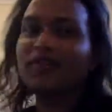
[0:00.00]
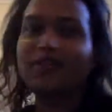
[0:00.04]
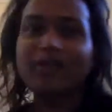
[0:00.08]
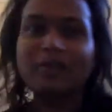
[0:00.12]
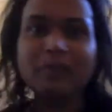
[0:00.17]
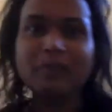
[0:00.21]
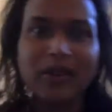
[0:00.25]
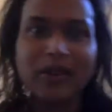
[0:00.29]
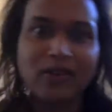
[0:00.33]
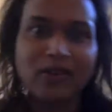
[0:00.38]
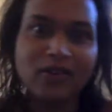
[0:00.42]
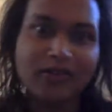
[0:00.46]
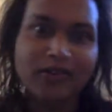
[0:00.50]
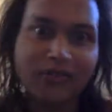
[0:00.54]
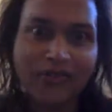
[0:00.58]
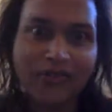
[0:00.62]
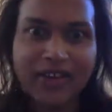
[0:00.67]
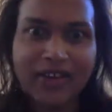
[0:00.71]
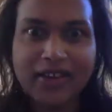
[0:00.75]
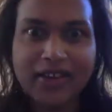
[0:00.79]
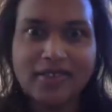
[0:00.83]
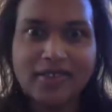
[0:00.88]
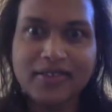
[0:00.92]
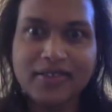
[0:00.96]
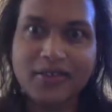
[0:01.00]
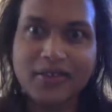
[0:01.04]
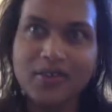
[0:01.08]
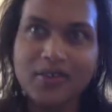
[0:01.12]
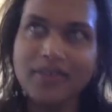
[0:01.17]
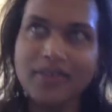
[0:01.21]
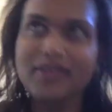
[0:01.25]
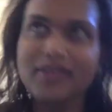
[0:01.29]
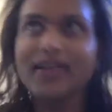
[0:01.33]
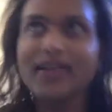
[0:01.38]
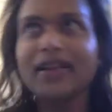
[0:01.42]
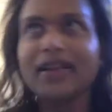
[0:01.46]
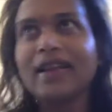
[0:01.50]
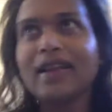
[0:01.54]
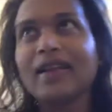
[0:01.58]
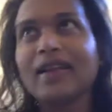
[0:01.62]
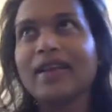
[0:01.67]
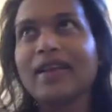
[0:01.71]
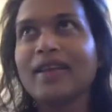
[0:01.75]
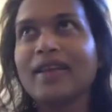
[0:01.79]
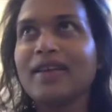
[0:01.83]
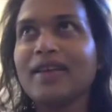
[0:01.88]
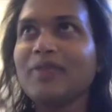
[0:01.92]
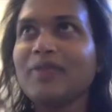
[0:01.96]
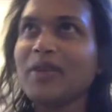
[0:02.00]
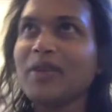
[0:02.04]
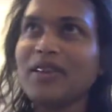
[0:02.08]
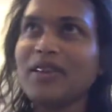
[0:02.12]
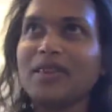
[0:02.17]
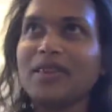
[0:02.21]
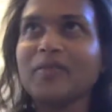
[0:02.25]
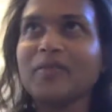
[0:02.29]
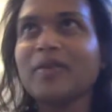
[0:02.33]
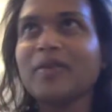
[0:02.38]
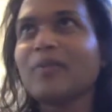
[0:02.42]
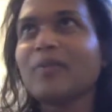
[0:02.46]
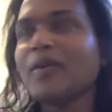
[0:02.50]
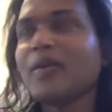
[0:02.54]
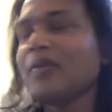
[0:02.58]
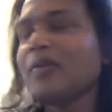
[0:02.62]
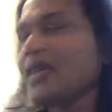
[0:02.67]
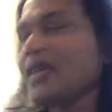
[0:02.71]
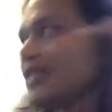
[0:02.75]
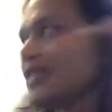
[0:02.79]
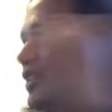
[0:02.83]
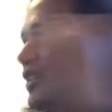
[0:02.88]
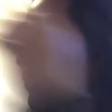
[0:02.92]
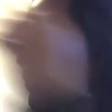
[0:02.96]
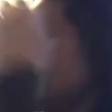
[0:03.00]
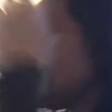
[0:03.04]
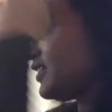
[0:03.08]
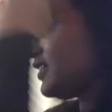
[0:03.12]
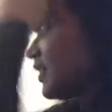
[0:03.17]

in my own fantasy world uh, because I'm by myself all the